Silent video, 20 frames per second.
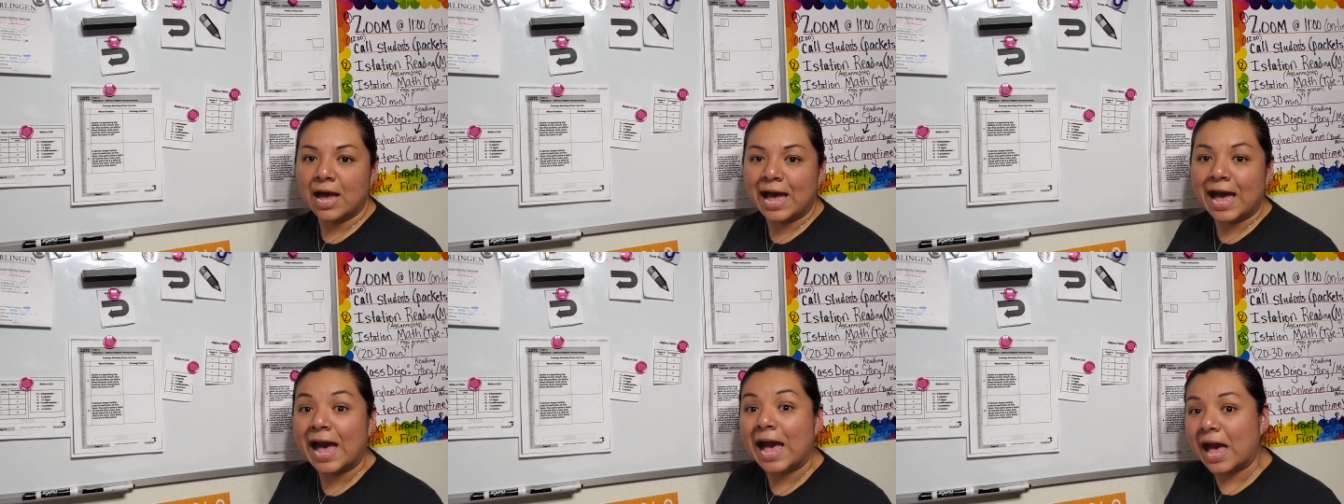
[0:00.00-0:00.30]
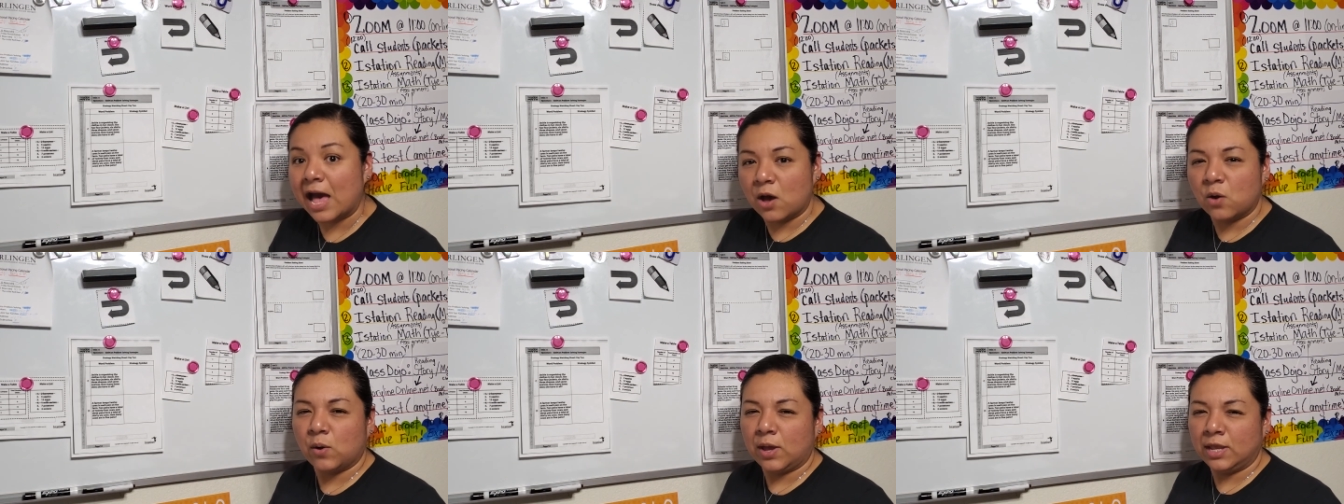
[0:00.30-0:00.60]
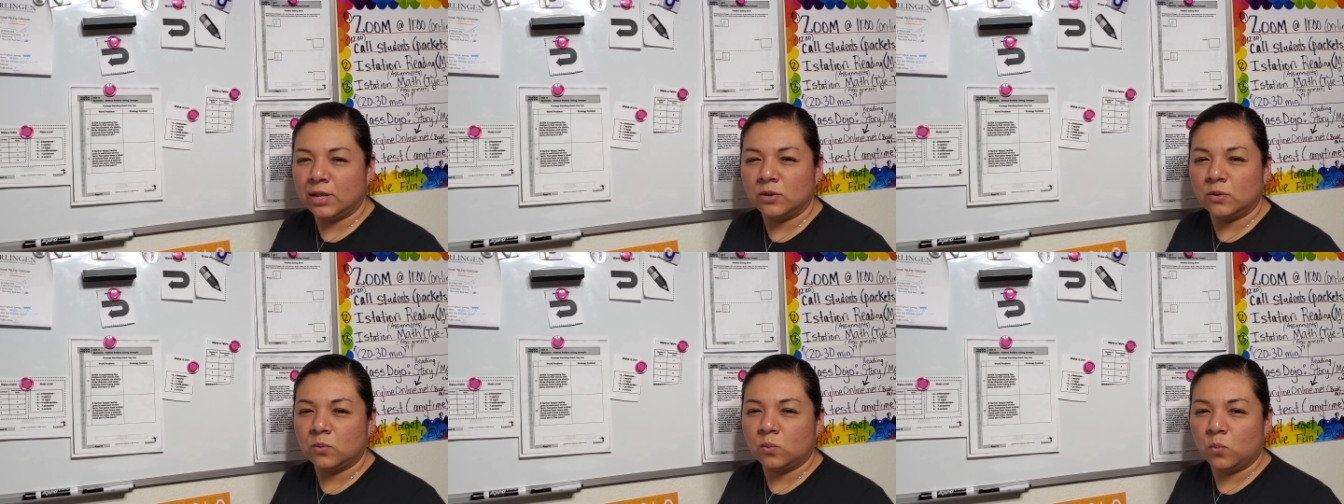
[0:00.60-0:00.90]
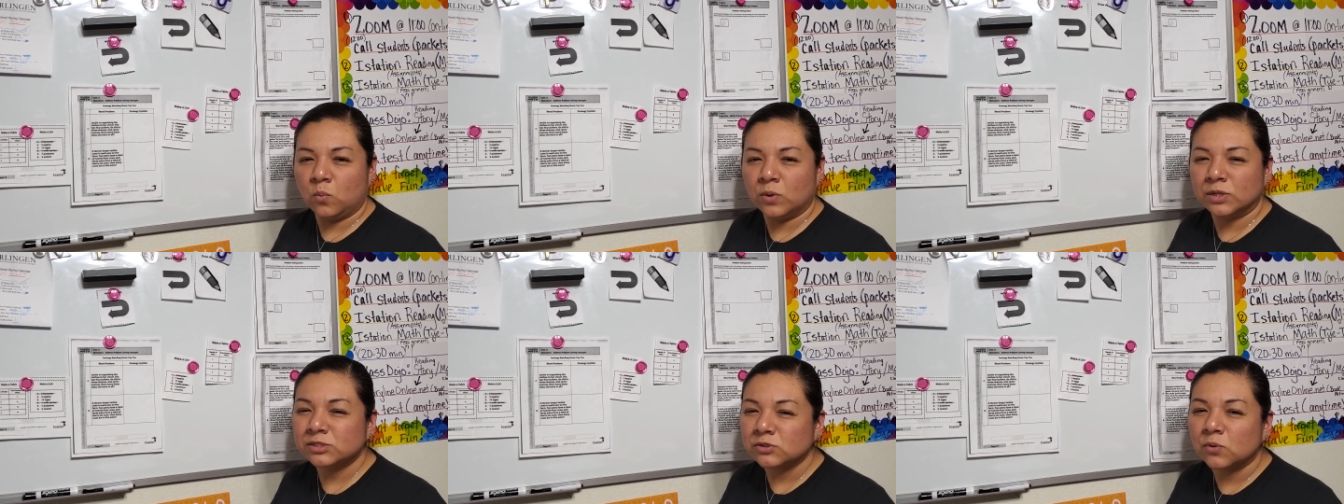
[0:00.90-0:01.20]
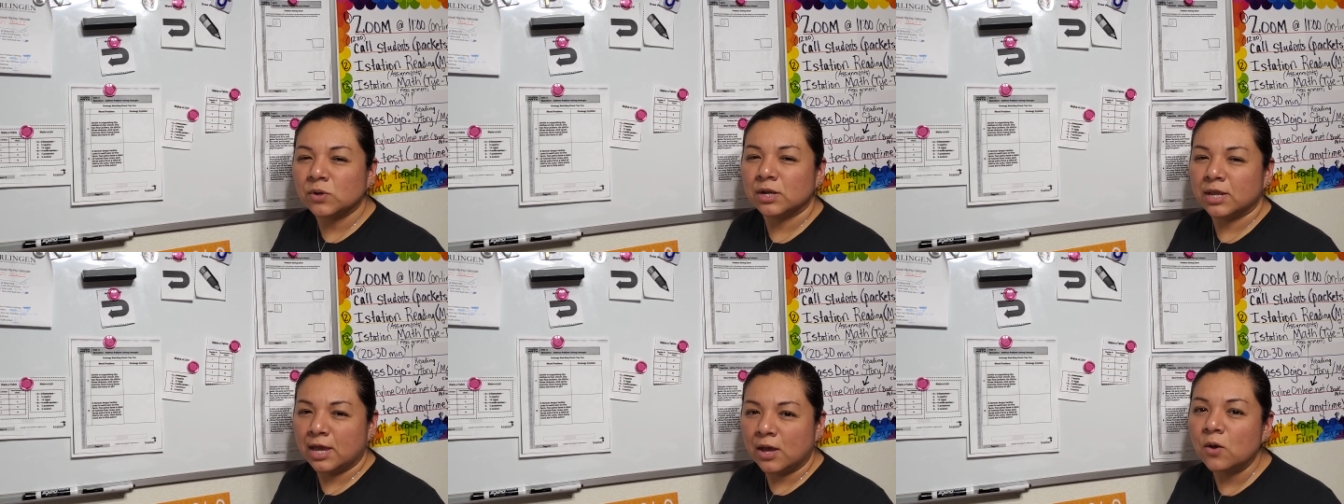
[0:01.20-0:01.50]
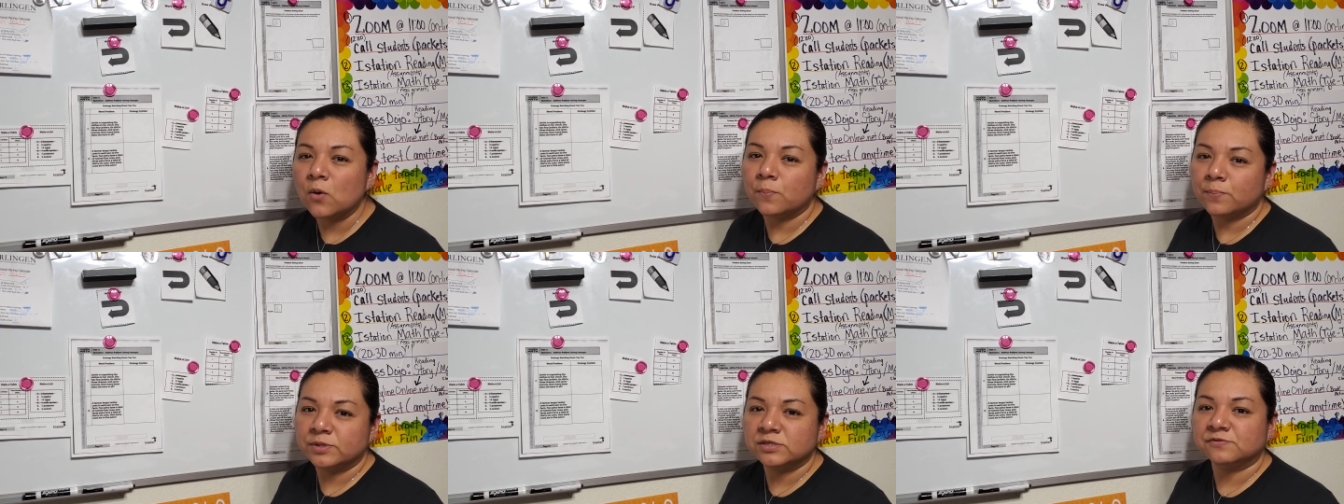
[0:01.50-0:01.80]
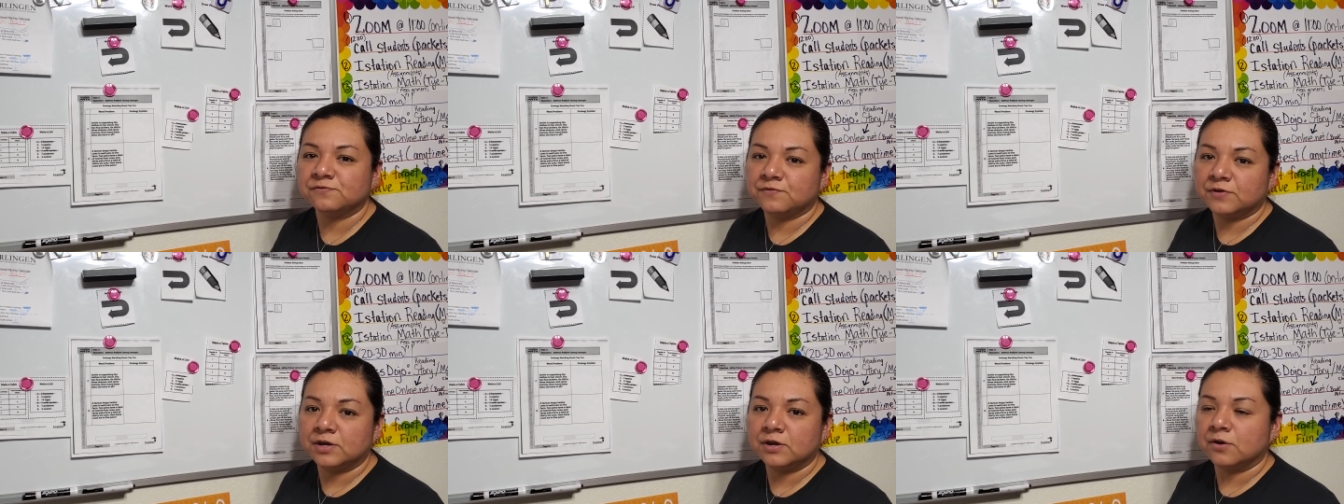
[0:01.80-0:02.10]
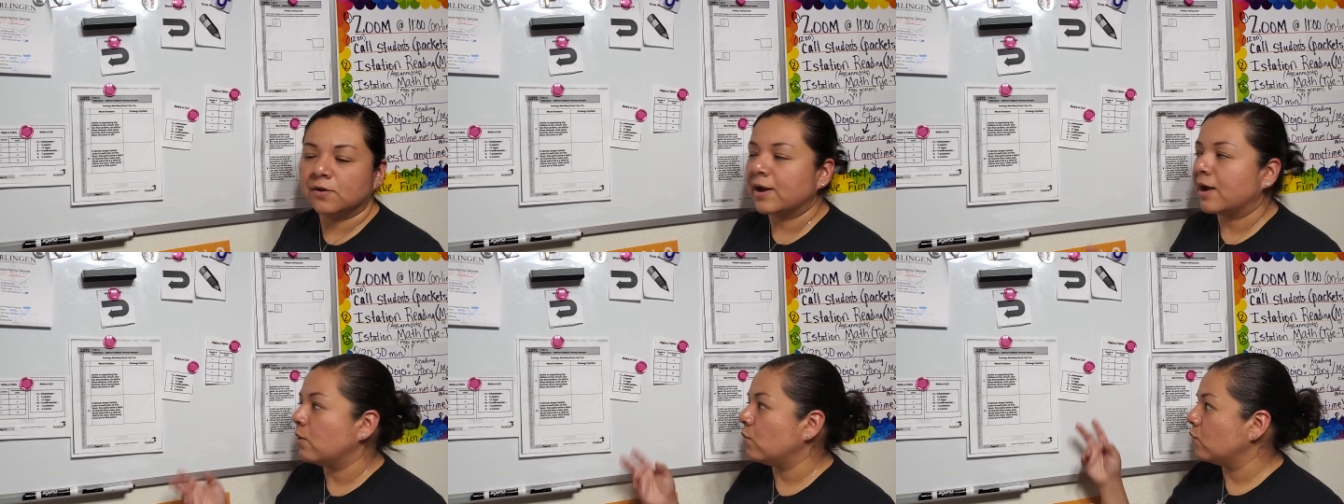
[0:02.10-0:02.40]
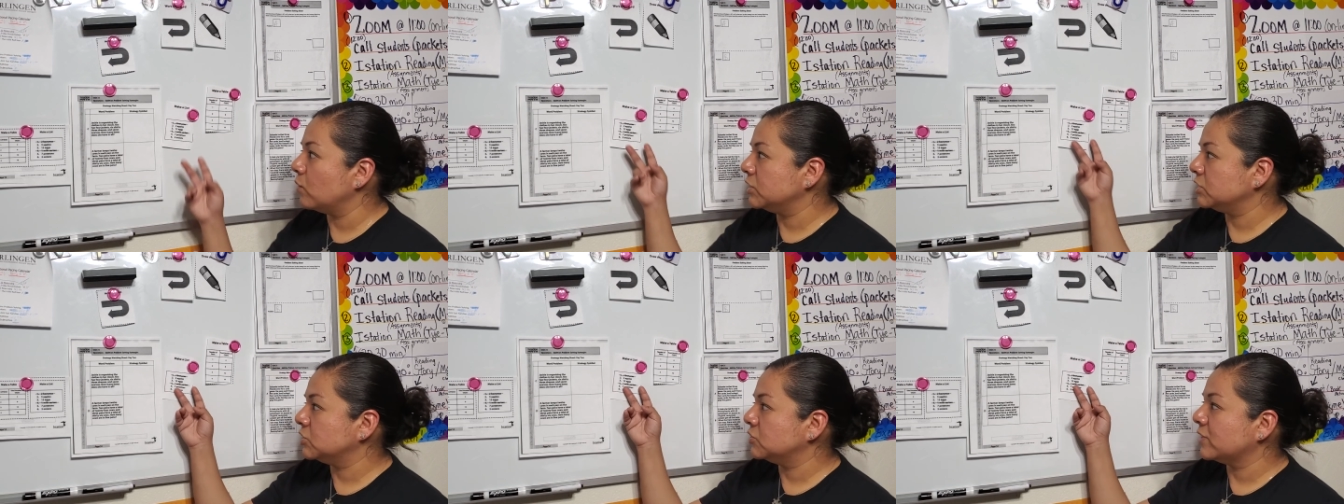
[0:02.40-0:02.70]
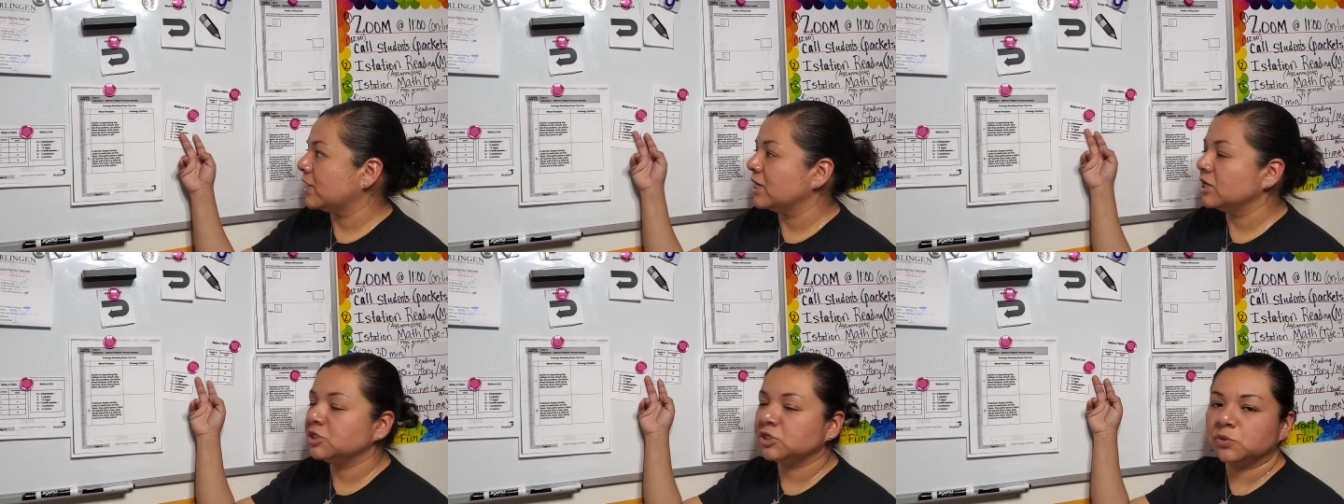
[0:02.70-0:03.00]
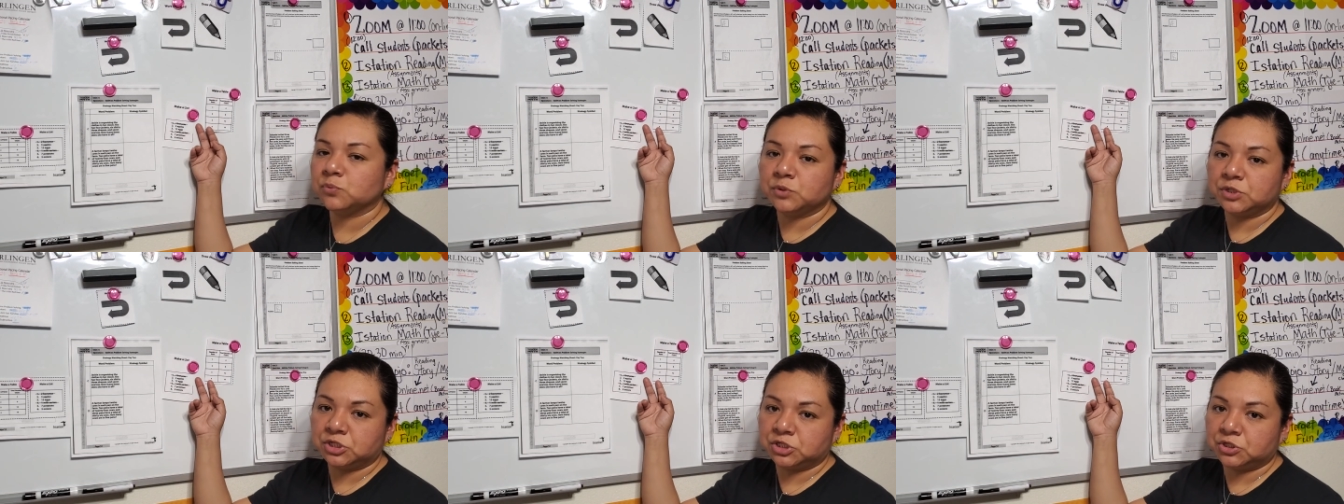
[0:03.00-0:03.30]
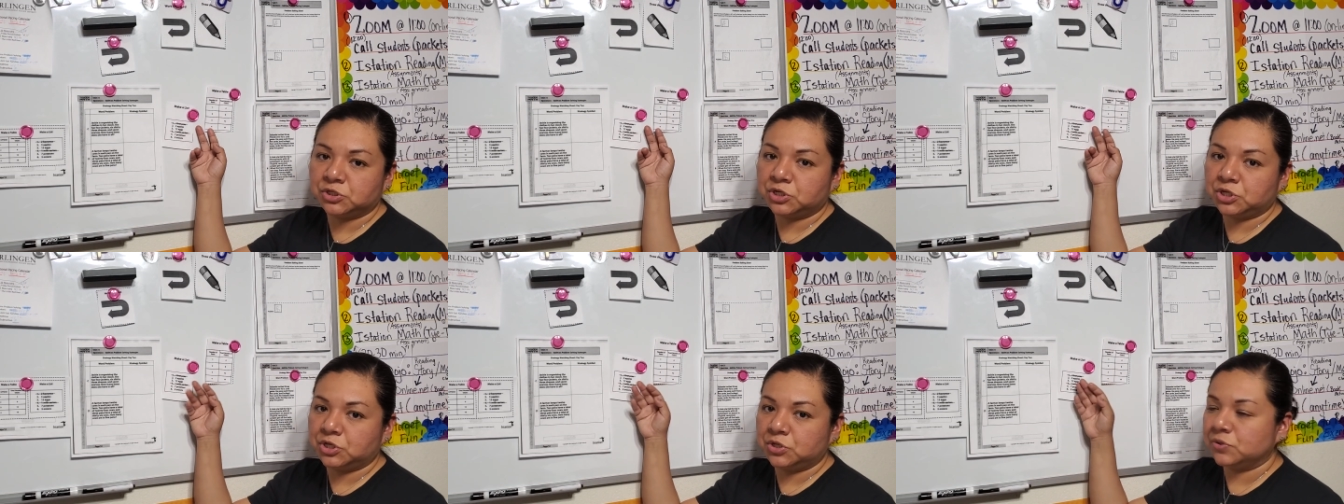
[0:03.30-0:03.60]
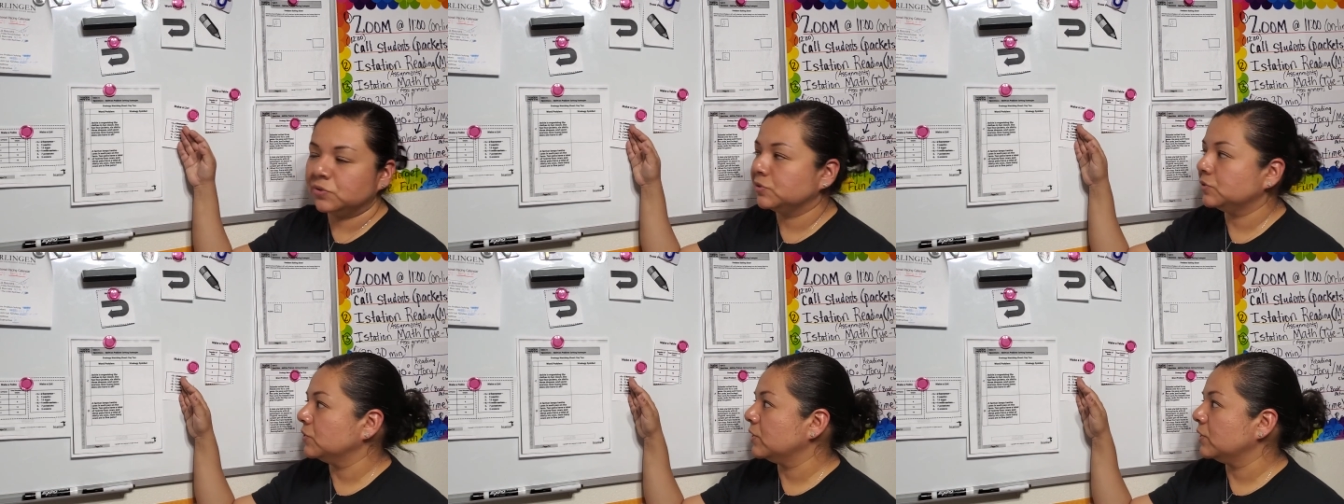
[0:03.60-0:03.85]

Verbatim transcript: how and what's going to help us figure out which strategy we should use.